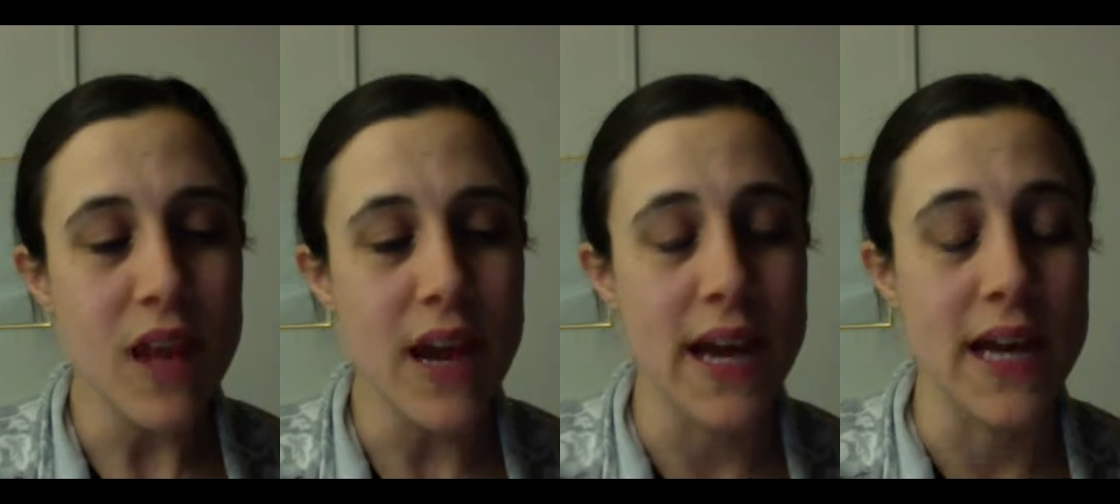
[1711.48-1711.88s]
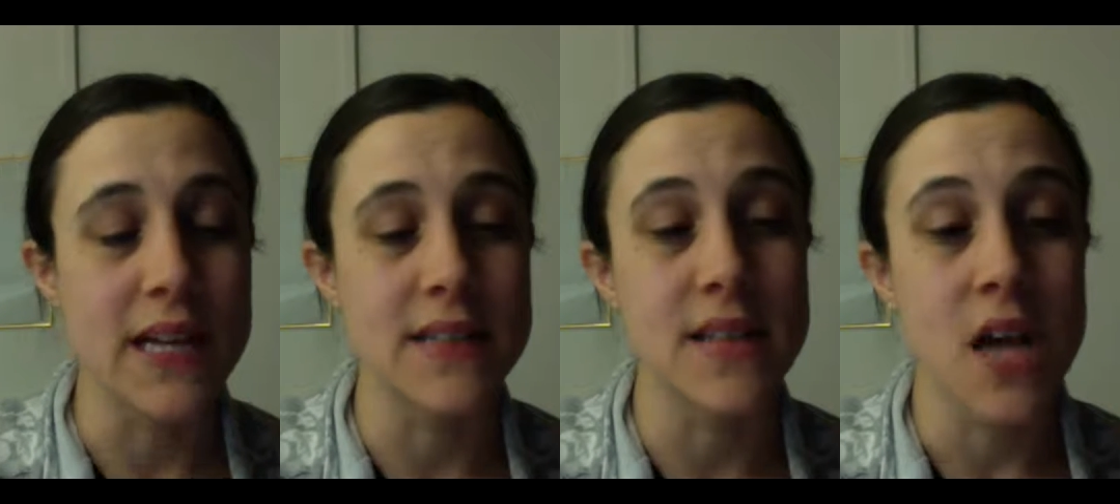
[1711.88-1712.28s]

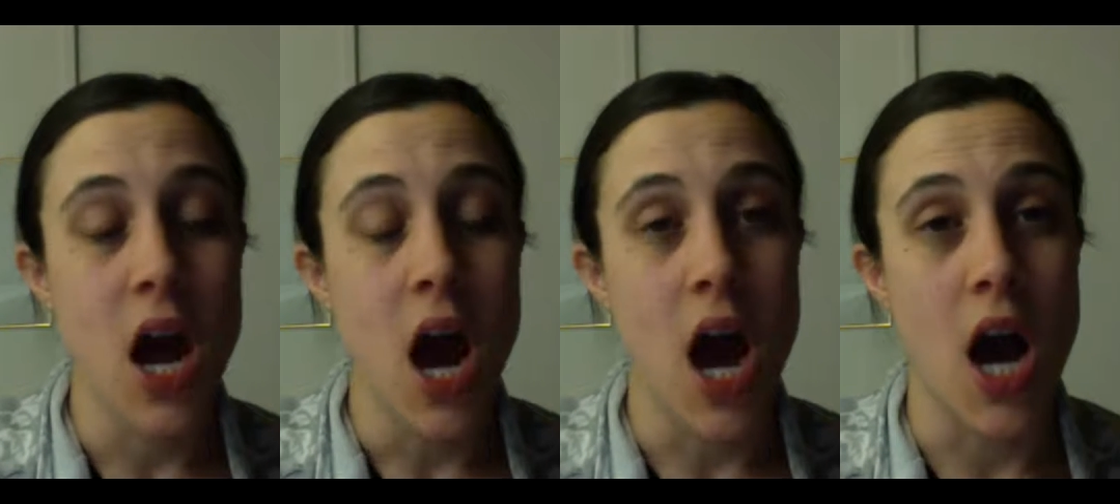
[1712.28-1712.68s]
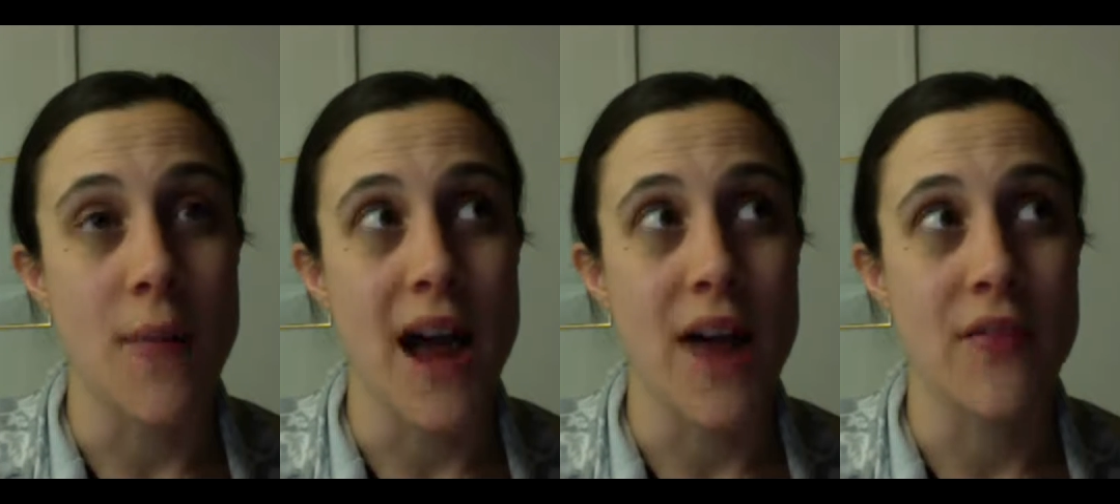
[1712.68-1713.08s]
and
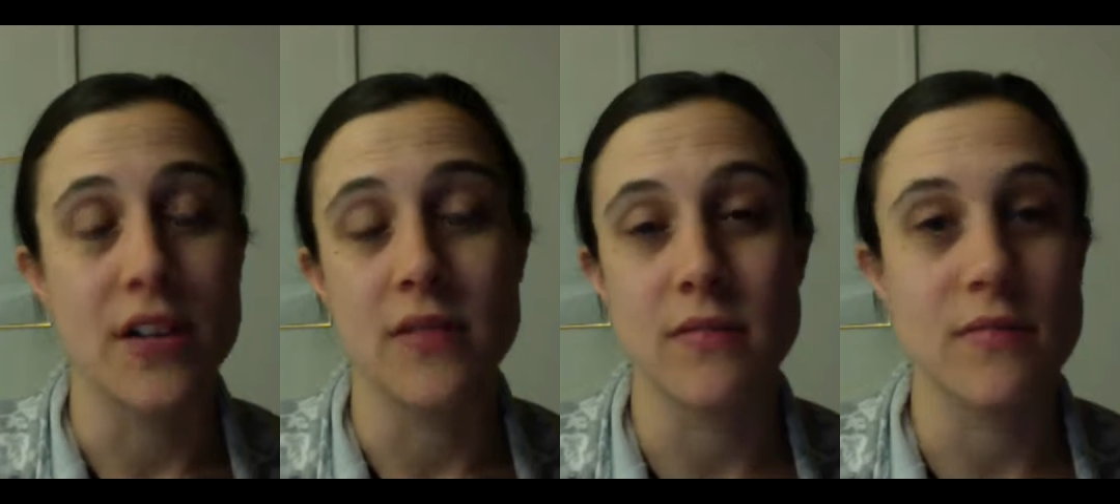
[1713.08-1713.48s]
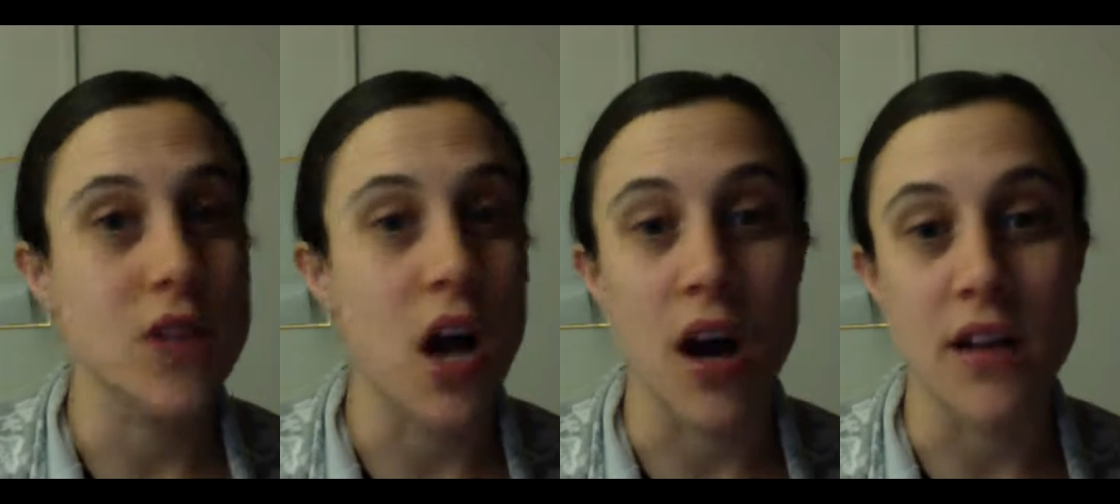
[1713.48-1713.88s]
haven't
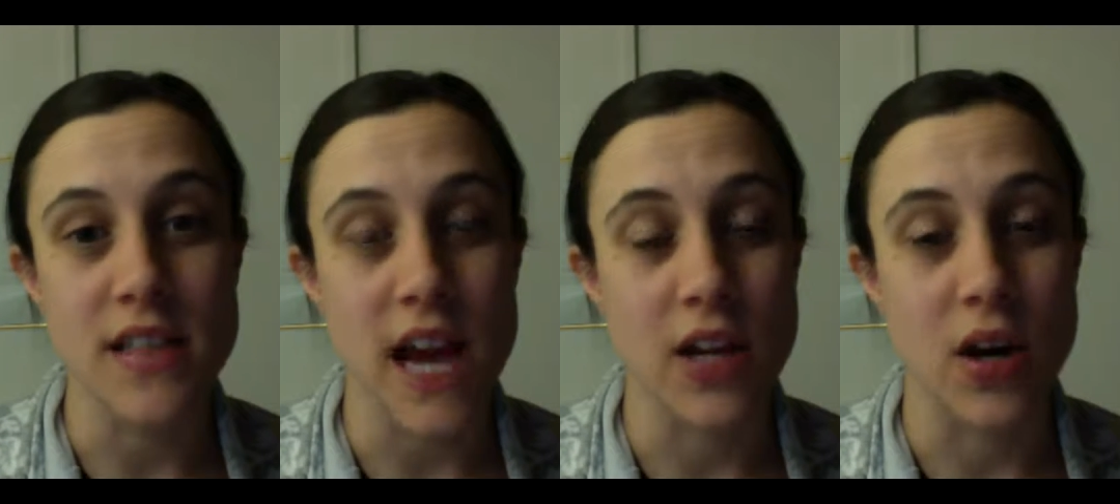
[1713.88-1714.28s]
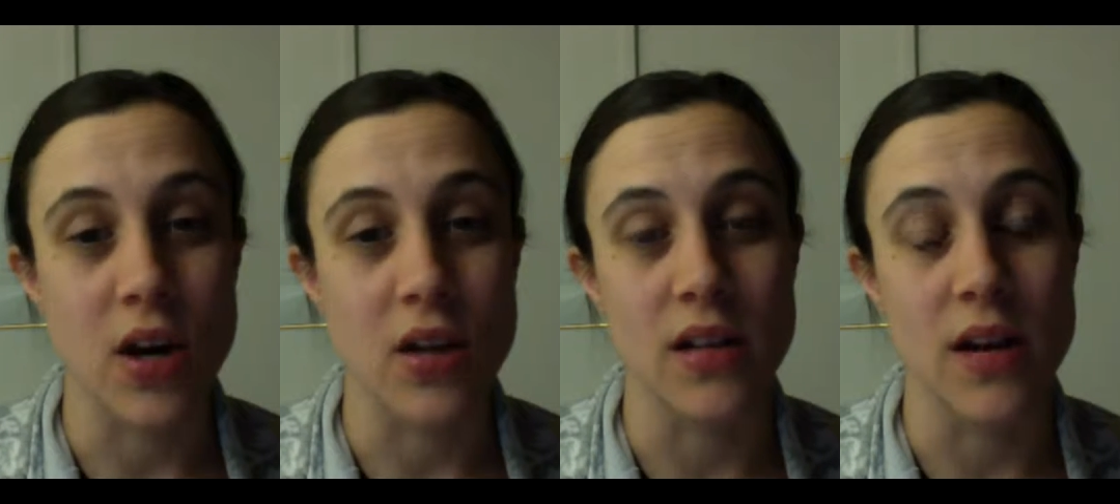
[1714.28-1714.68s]
talked at
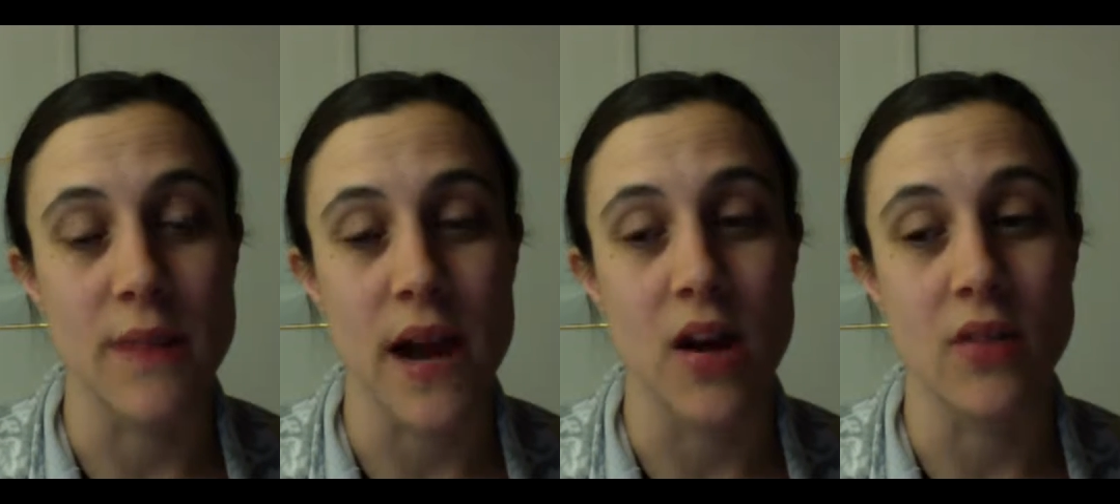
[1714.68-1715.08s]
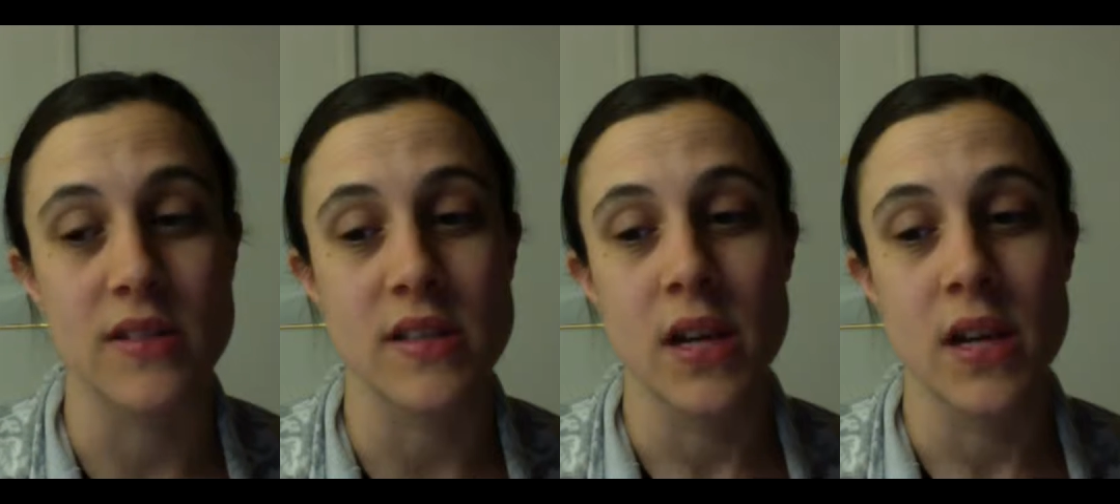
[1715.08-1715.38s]
all about